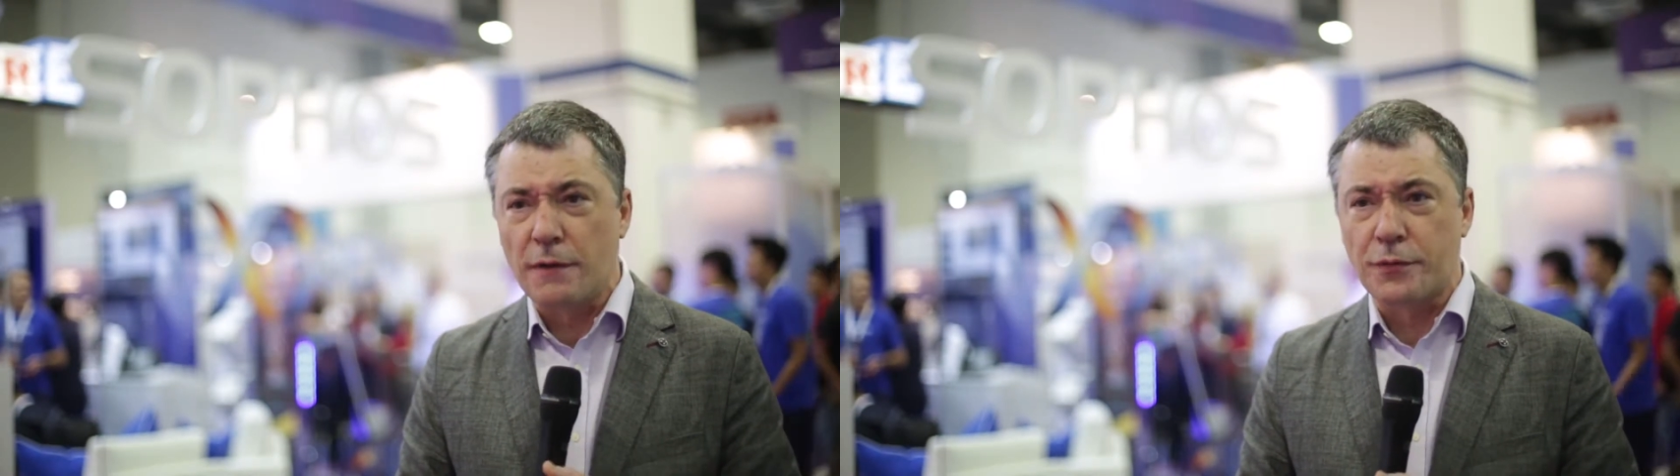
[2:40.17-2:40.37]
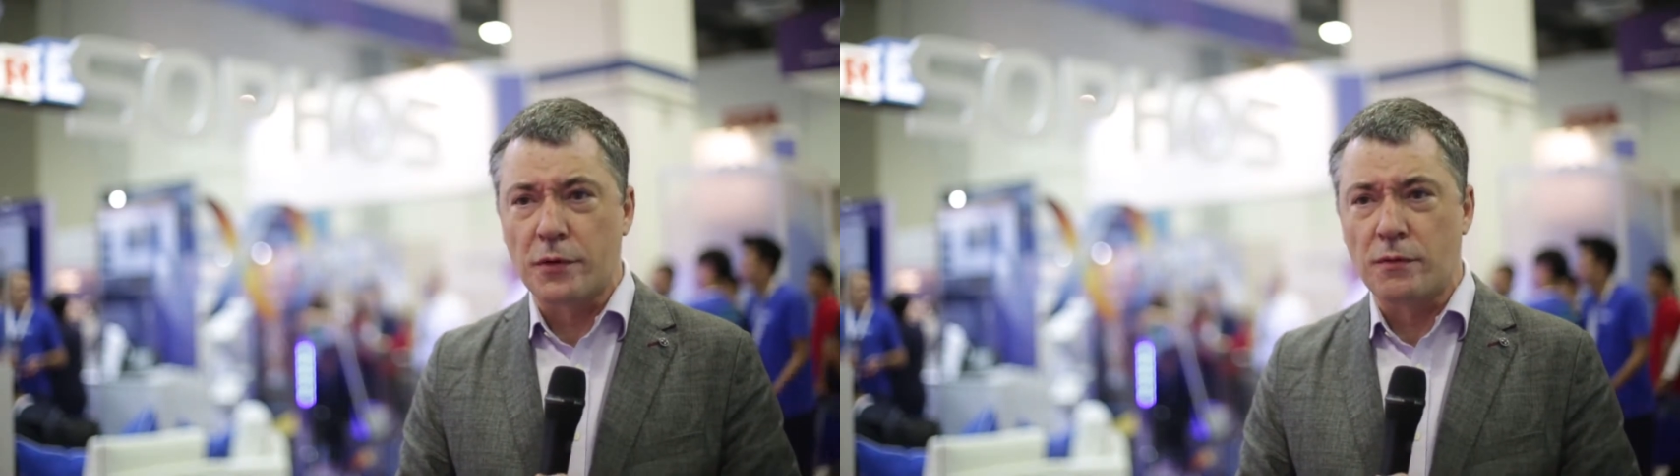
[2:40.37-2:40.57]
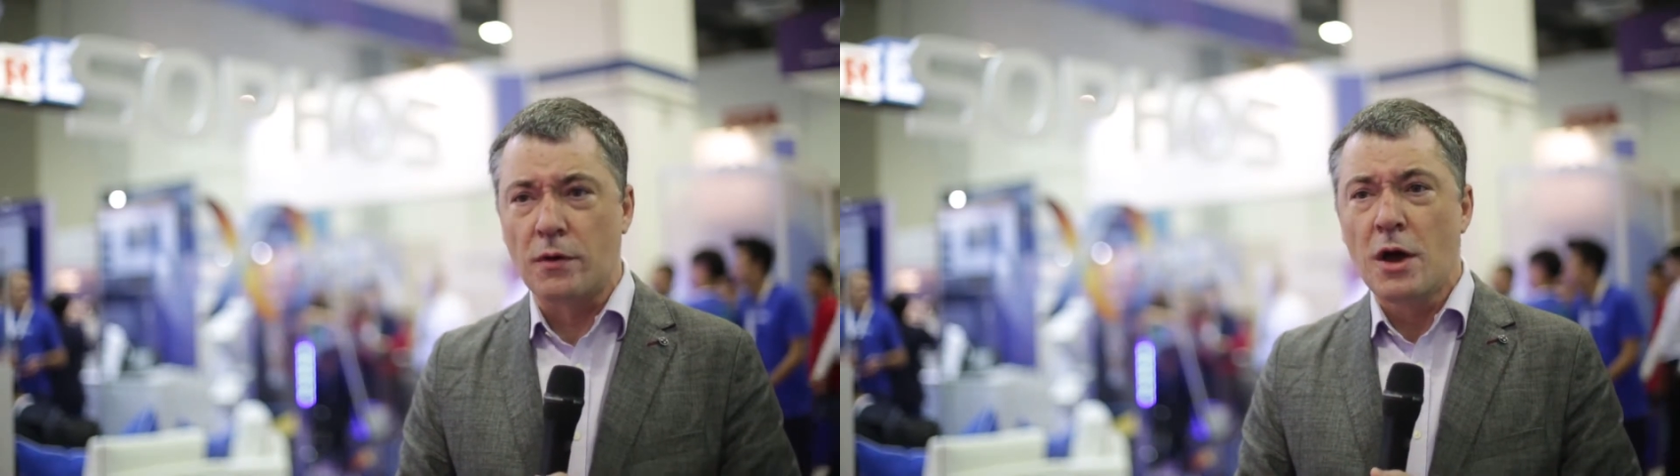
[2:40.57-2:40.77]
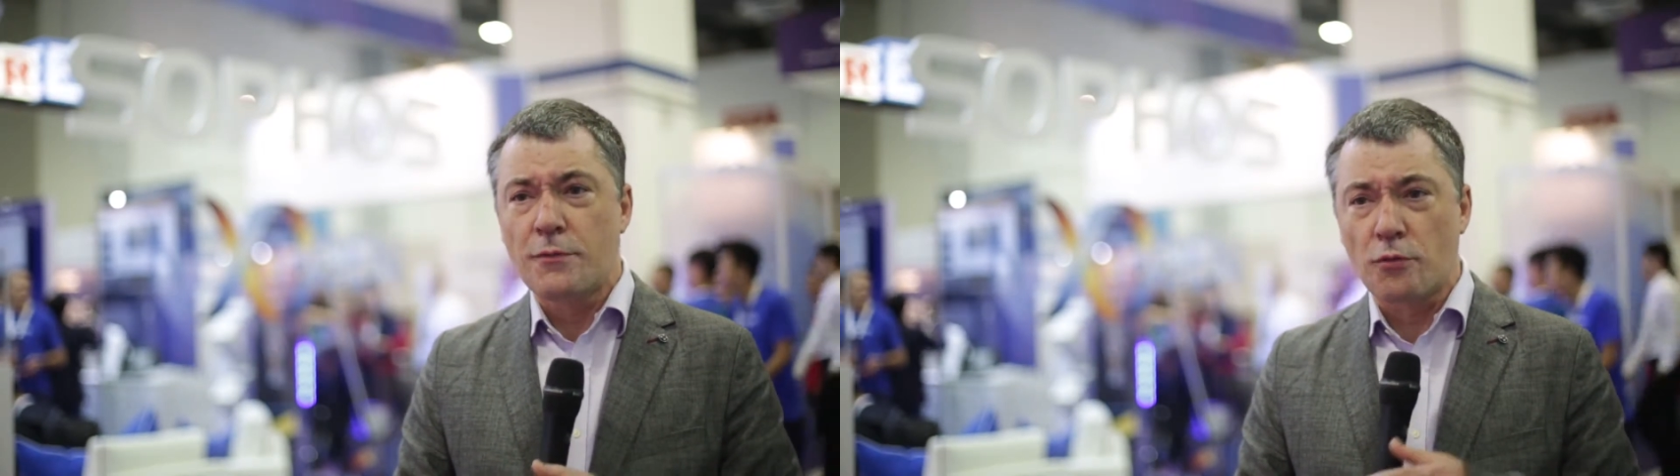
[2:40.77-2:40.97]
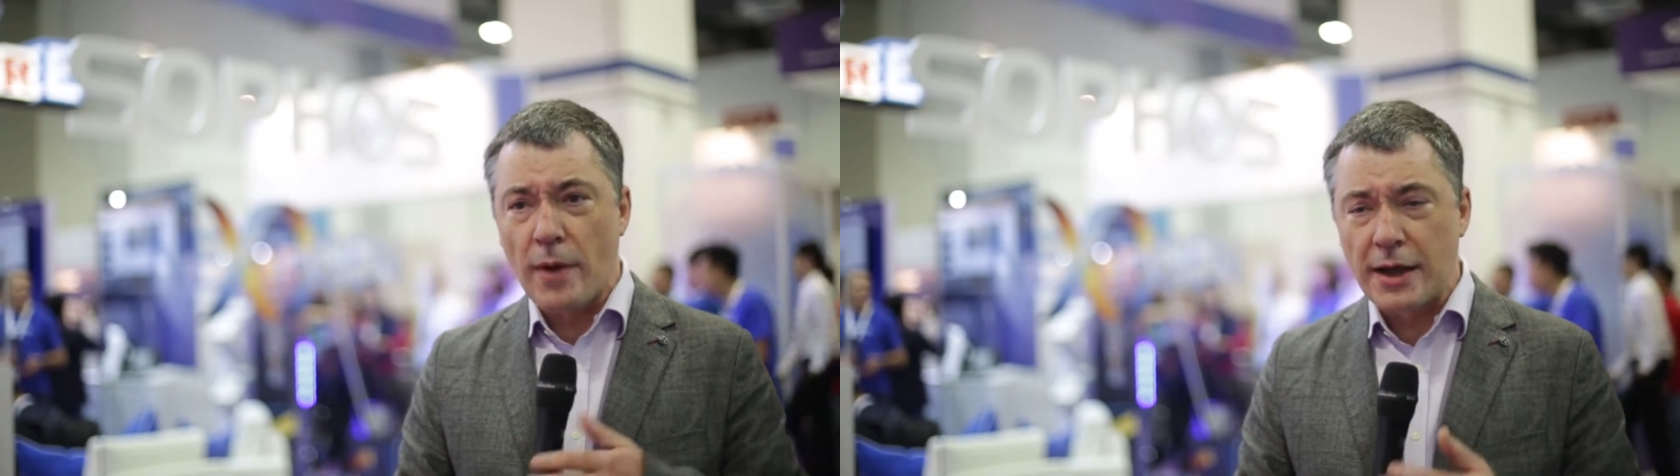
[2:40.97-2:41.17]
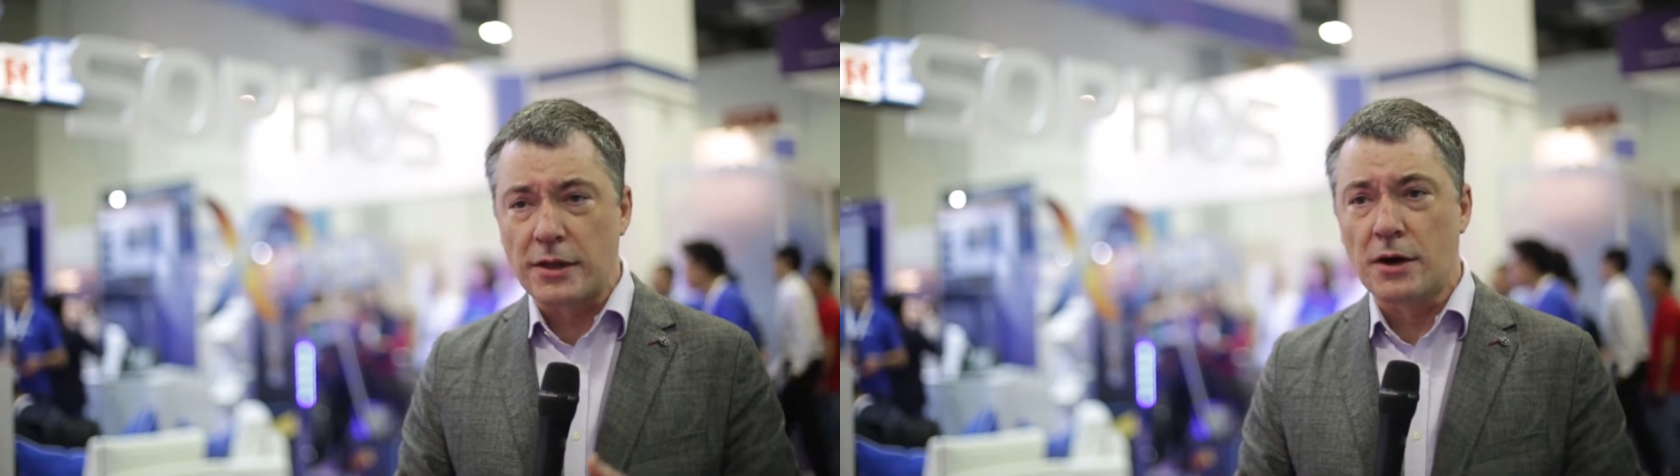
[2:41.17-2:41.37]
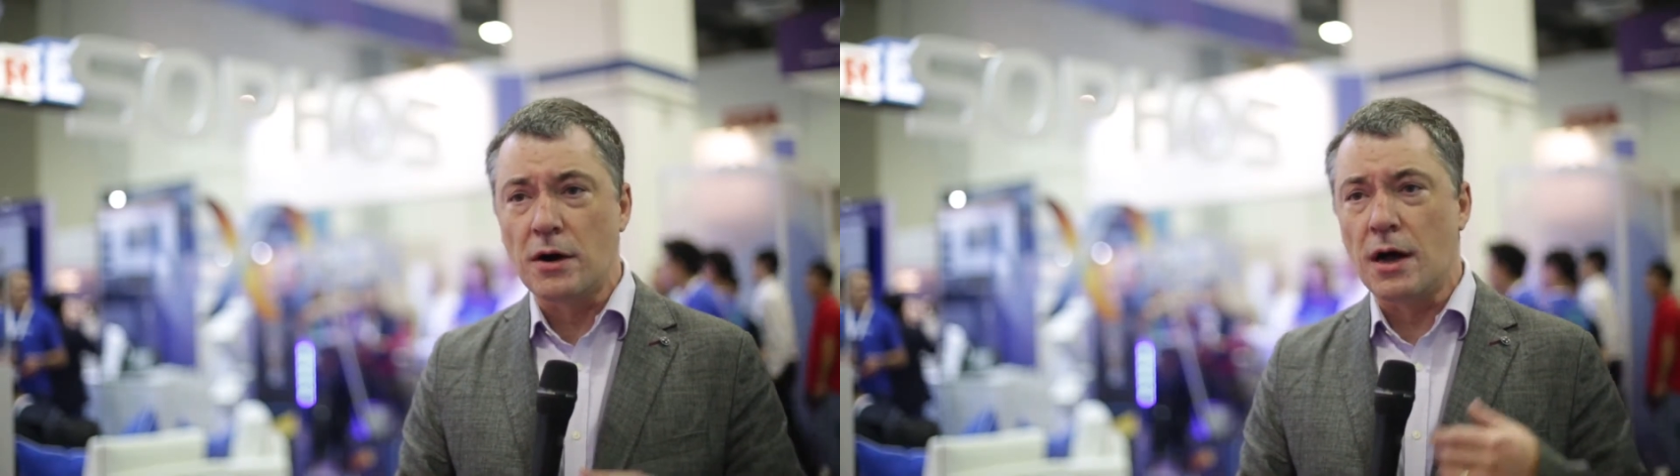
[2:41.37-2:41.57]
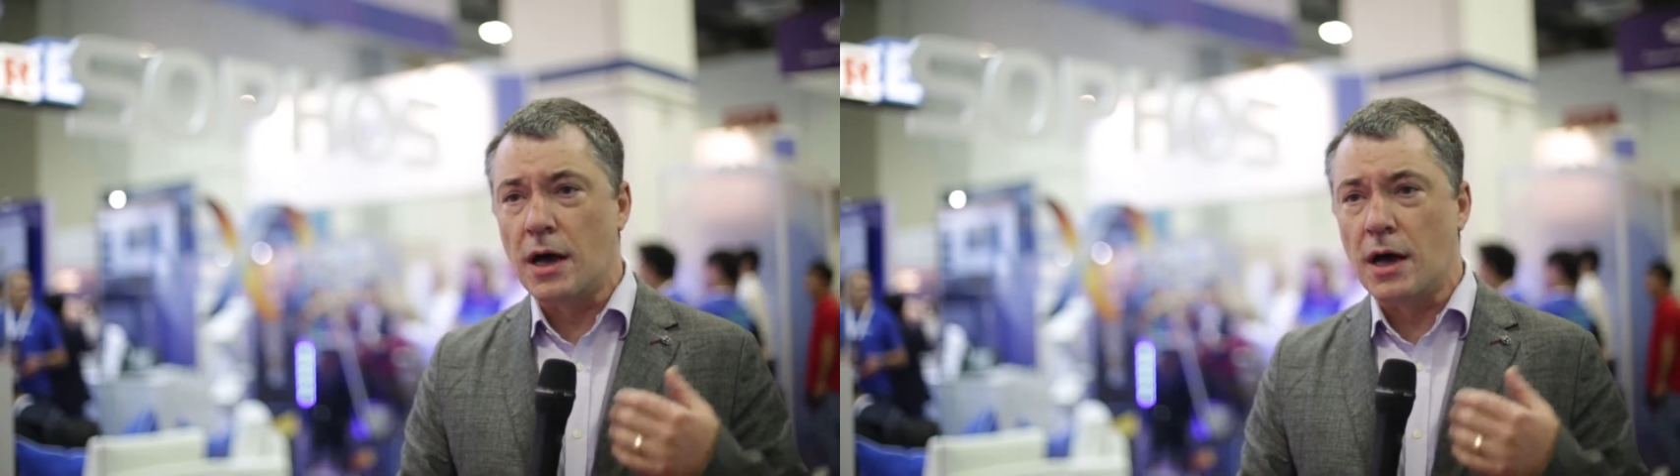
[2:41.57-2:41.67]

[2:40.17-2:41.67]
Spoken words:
for regular,